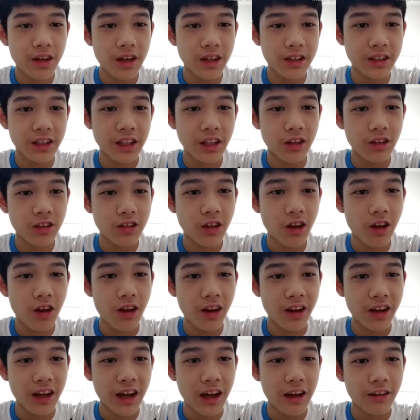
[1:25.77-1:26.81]
a
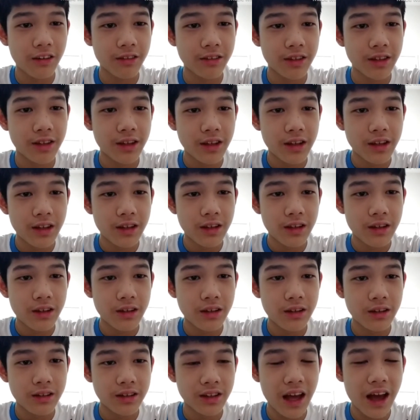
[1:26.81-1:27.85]
TikTok account
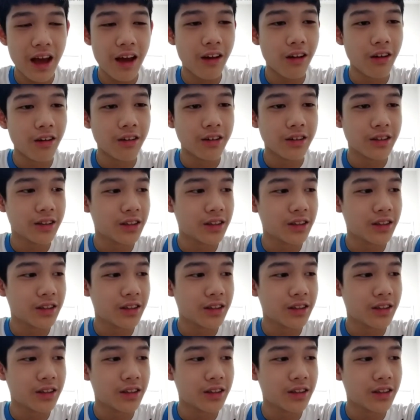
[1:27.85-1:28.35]
now.